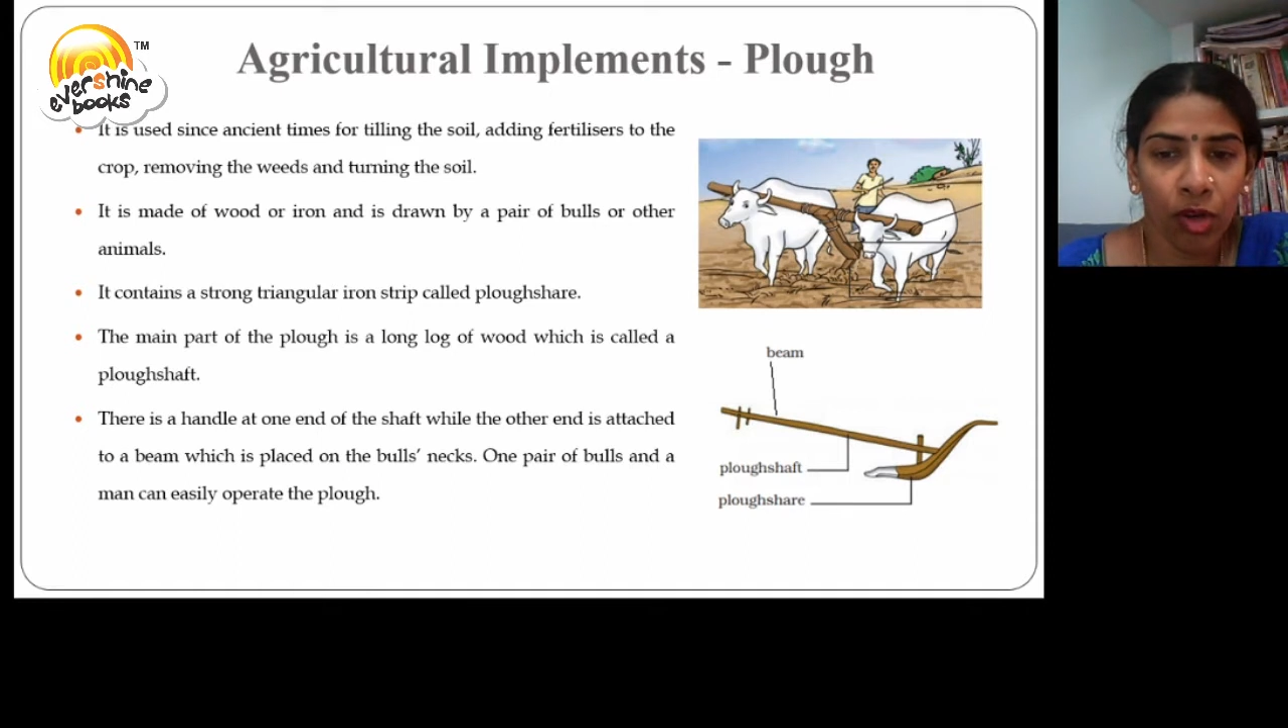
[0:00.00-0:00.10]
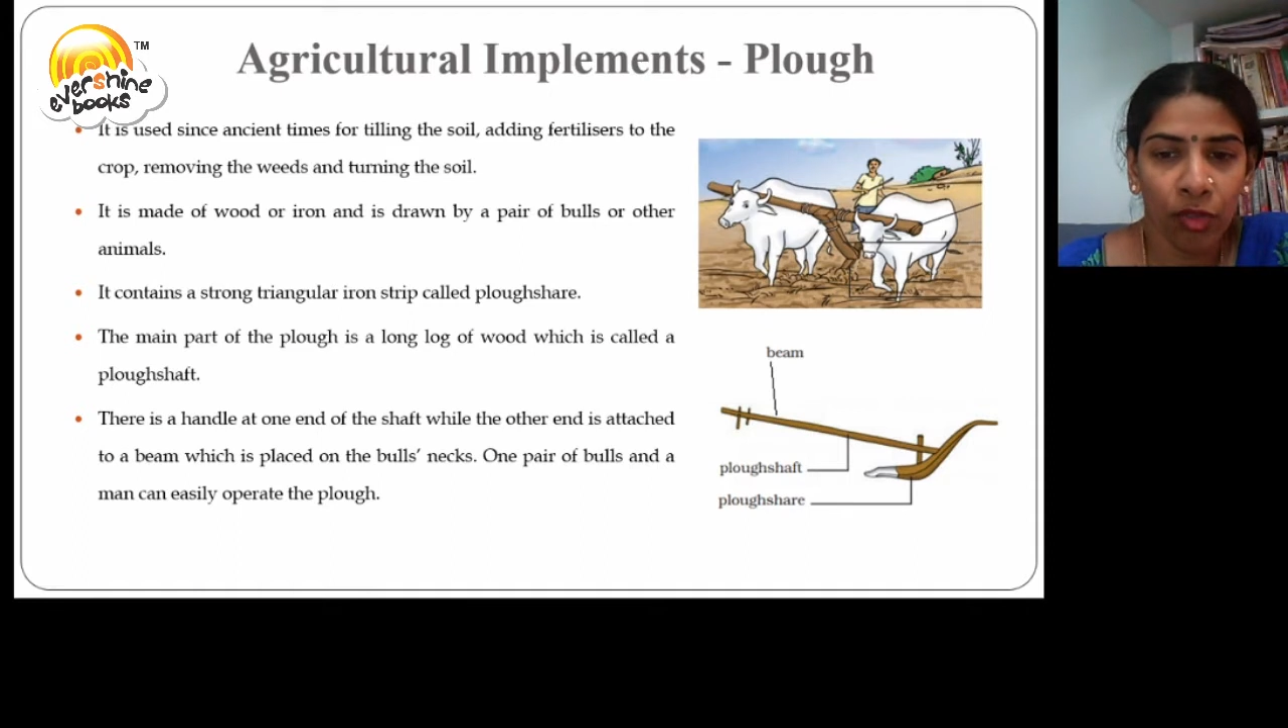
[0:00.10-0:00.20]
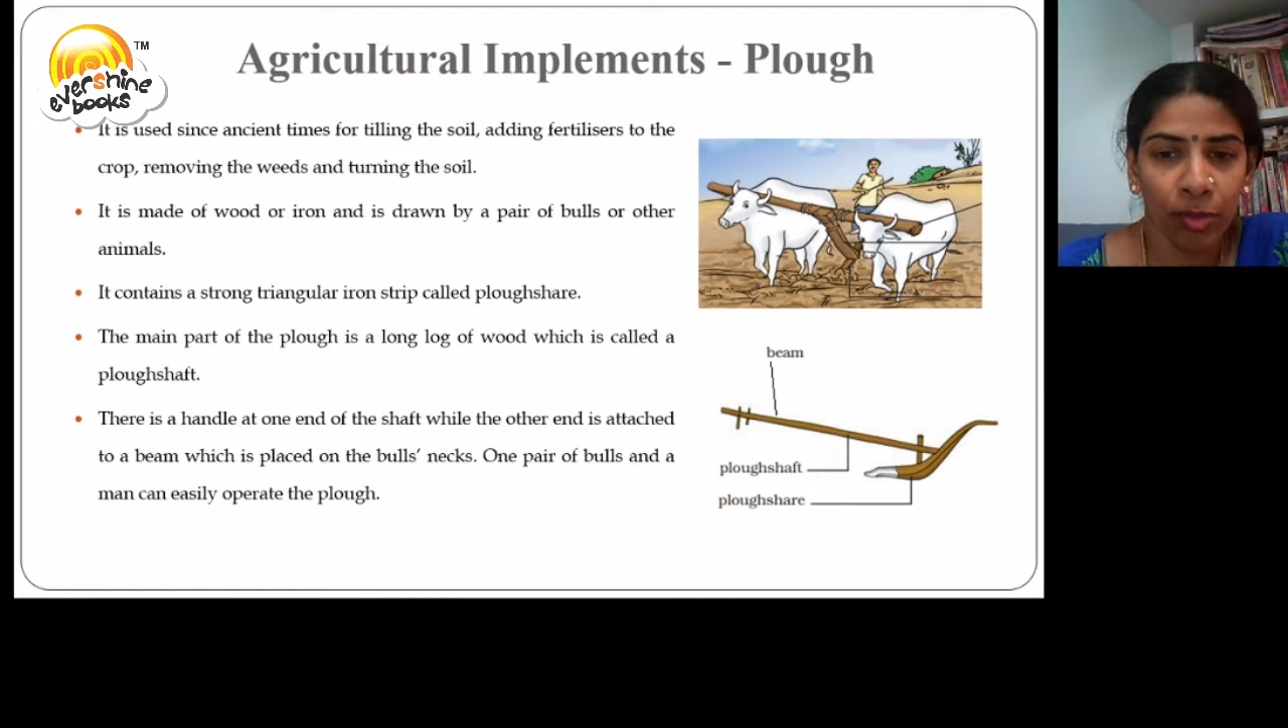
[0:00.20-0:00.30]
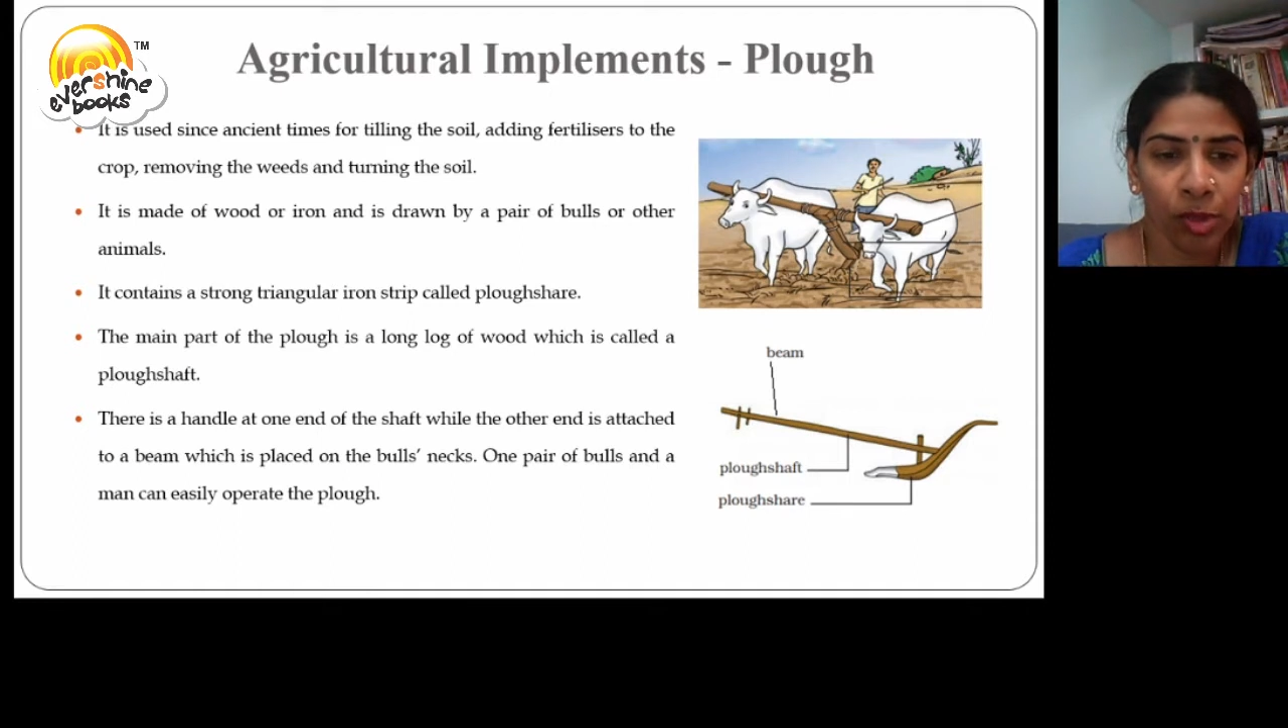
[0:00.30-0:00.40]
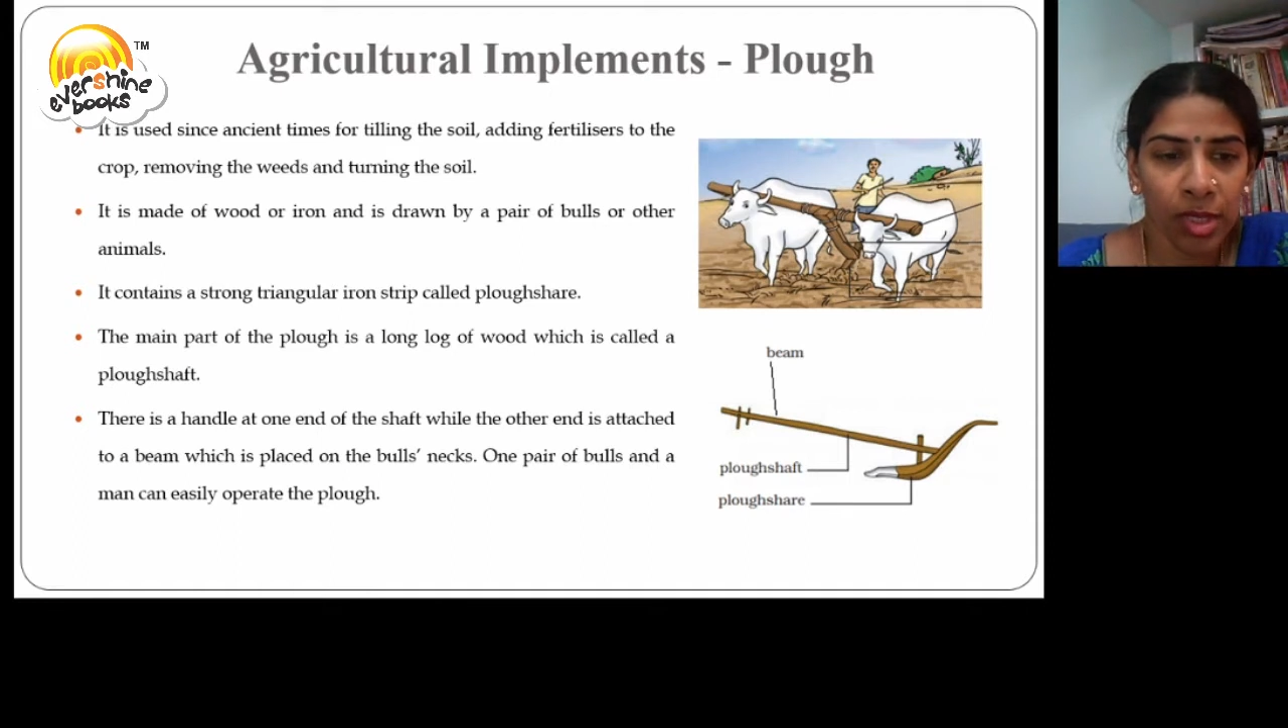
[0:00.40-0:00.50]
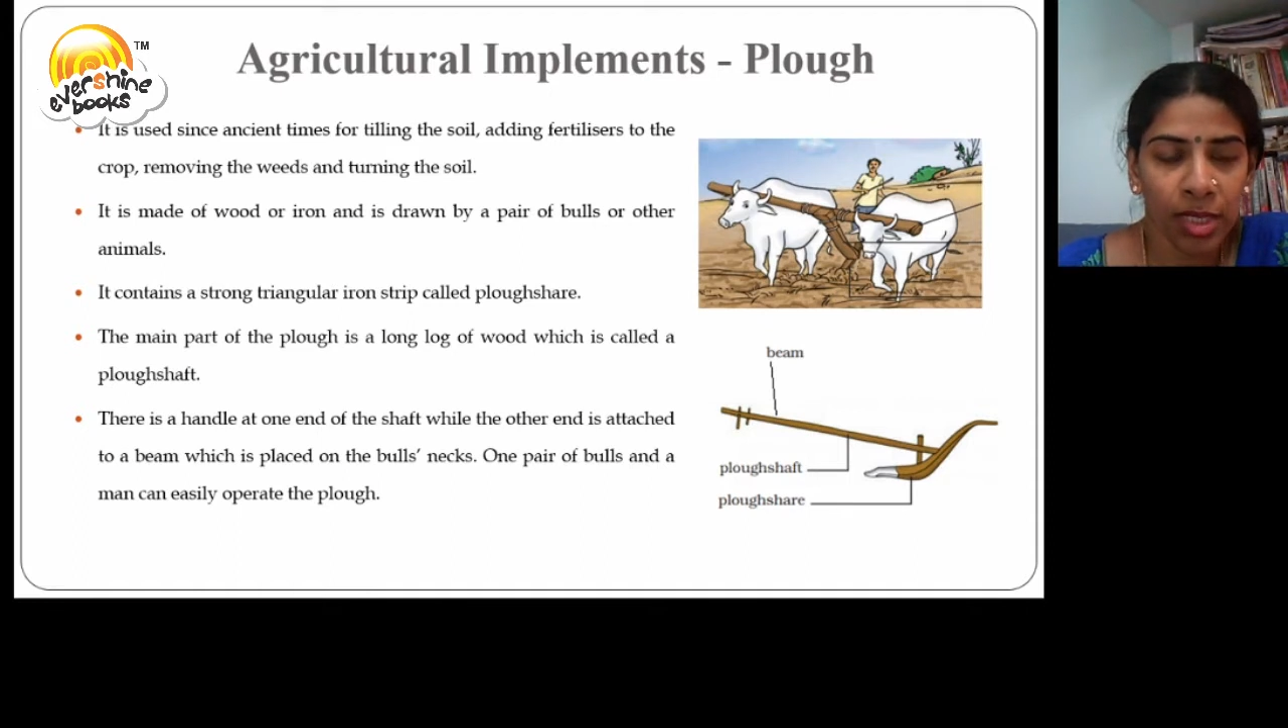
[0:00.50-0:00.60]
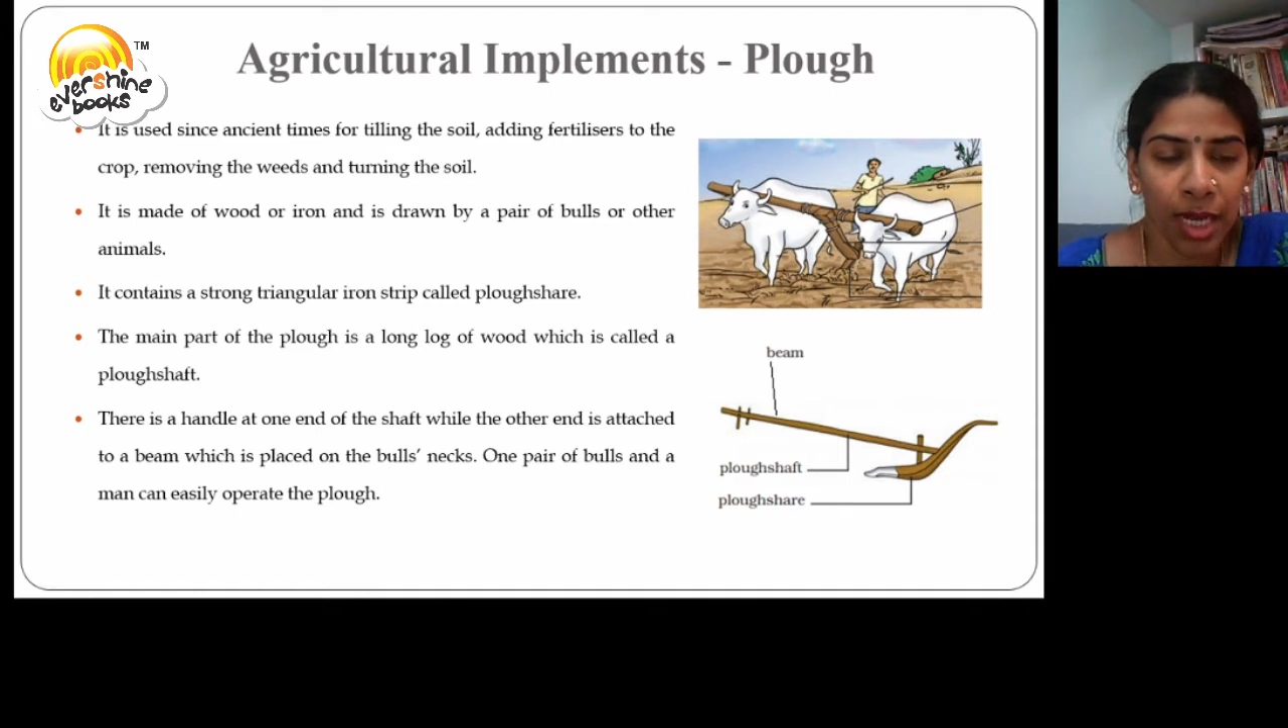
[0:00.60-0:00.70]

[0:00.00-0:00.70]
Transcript: of bulls